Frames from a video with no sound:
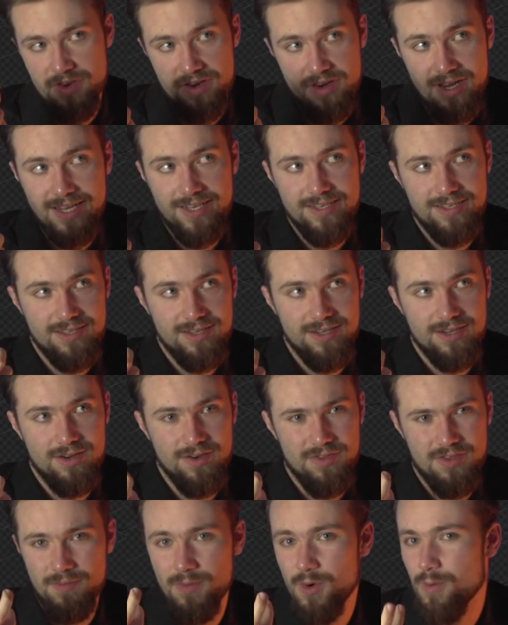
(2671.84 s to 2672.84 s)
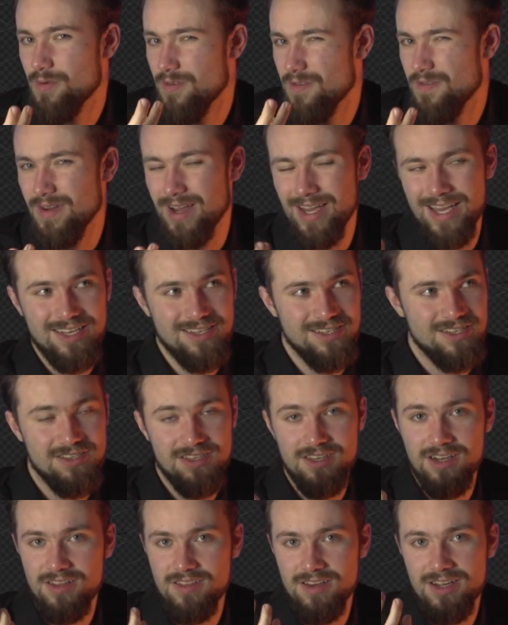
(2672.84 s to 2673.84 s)
nicer, or the more, I guess,
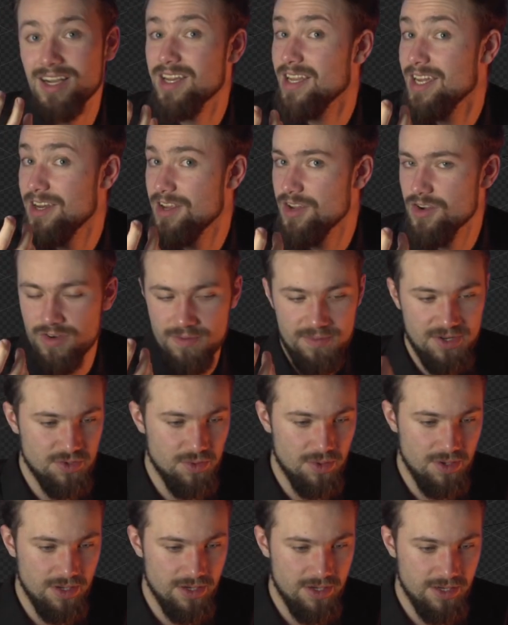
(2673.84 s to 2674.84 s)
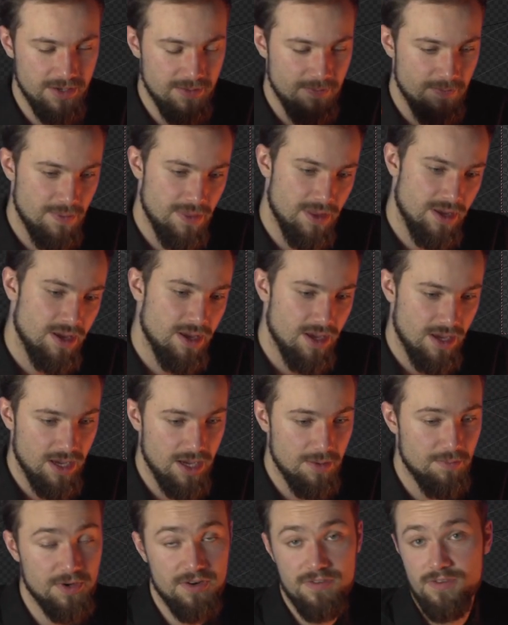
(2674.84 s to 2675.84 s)
just the cleaner your image will look.
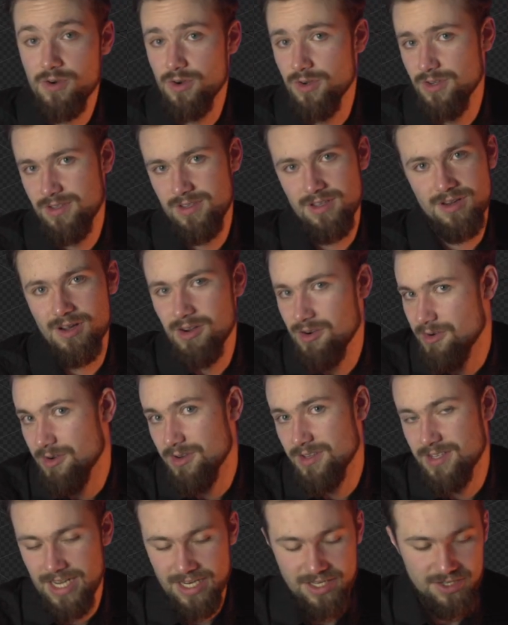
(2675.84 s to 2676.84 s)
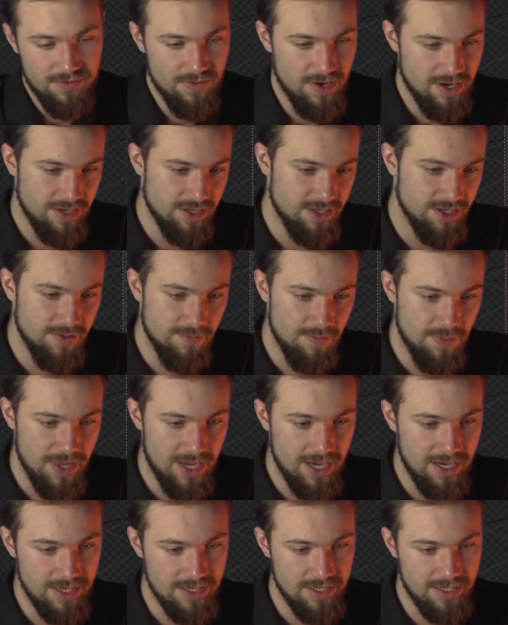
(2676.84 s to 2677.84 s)
But of course, the longer it'll take to render.
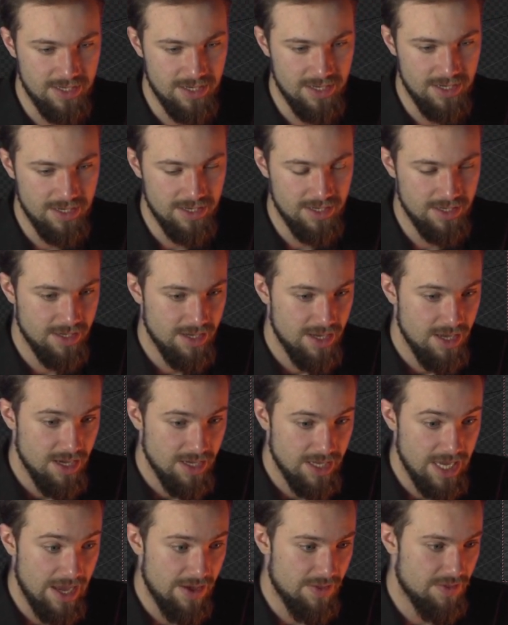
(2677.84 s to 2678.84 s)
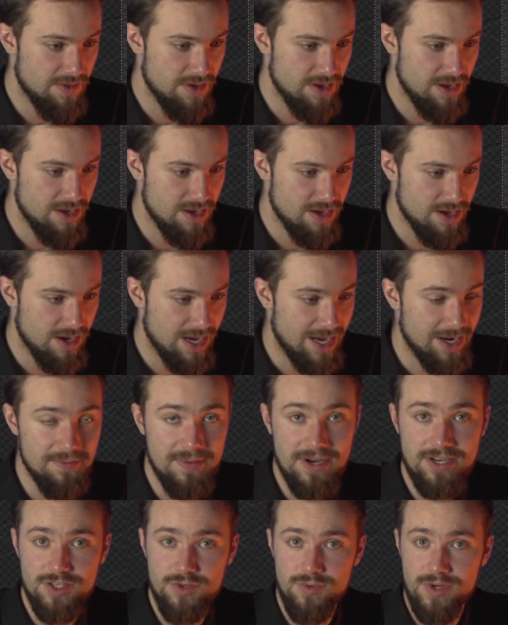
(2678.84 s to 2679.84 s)
And yeah, the
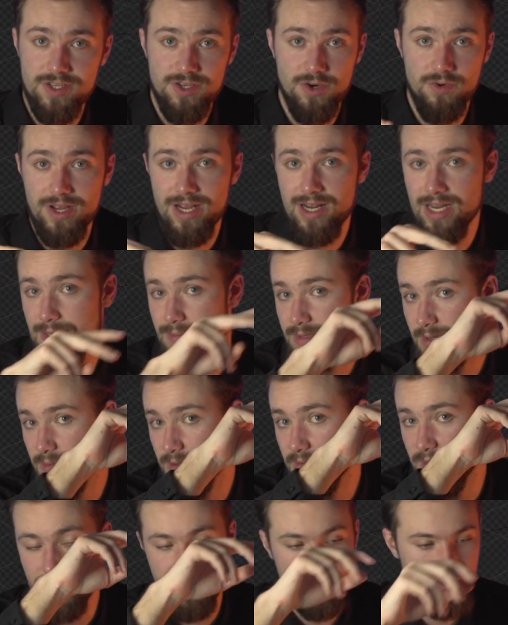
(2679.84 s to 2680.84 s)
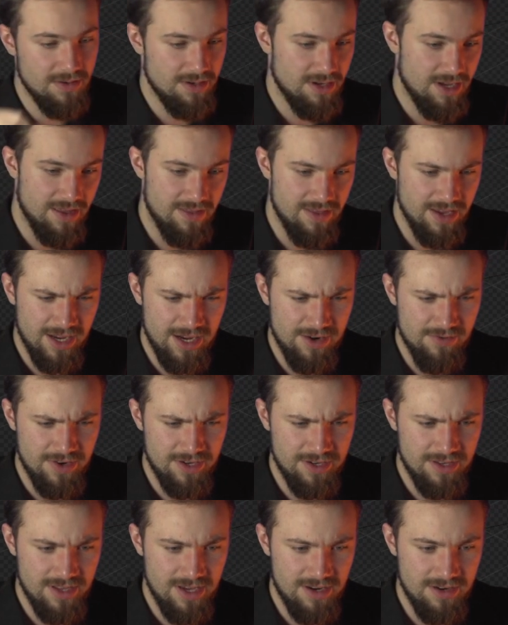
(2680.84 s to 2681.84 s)
animation where Tony climbs up the mountain, I think I
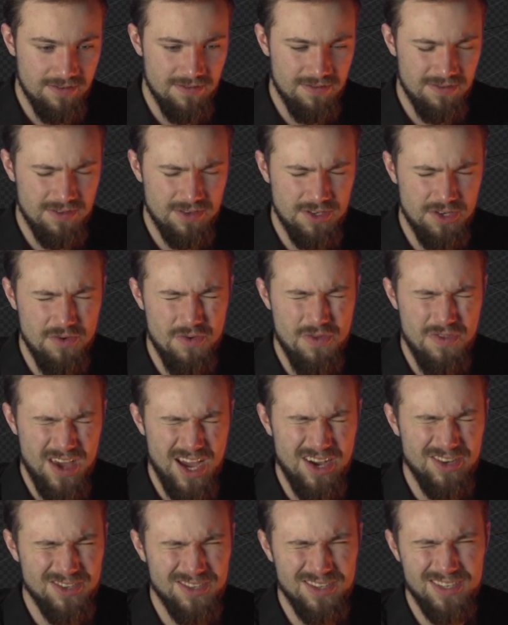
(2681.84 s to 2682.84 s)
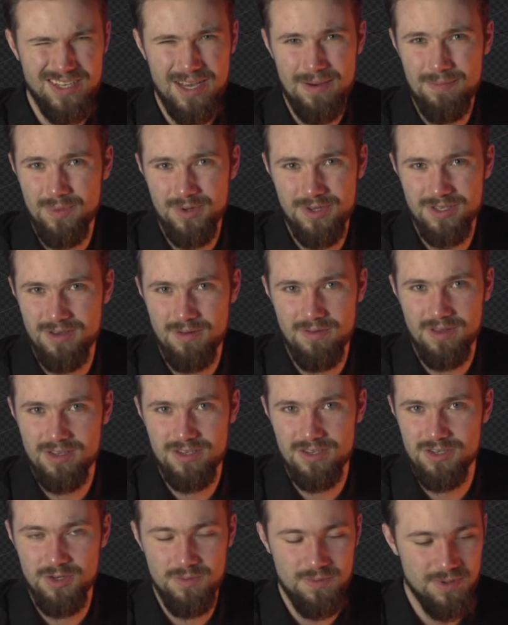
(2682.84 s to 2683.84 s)
rendered that at 2,000 samples, something
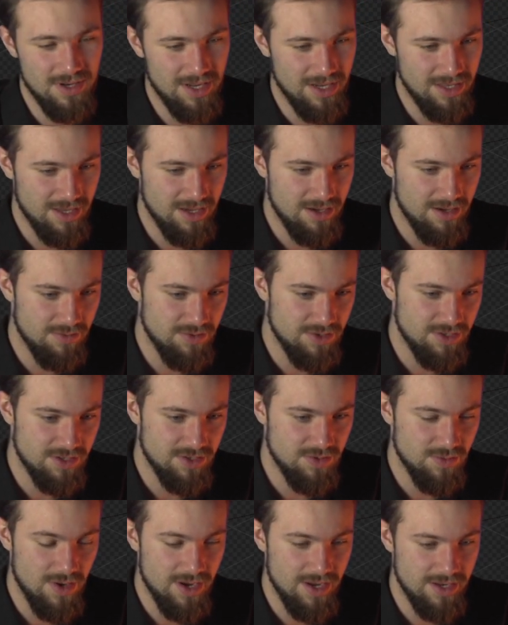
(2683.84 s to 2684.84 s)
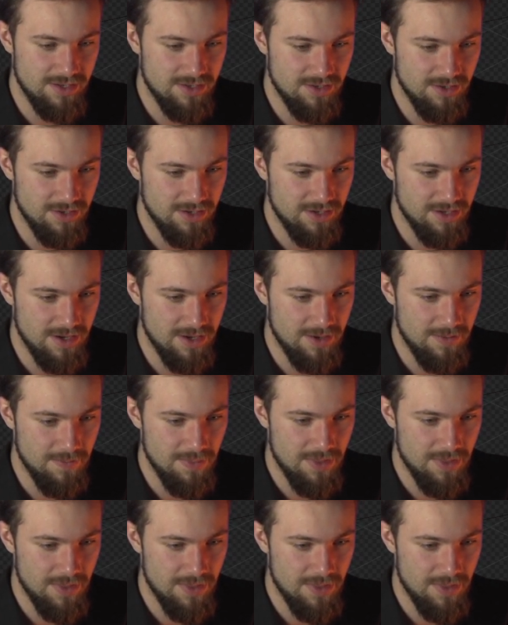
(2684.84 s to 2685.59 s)
stupid like that, which is why it took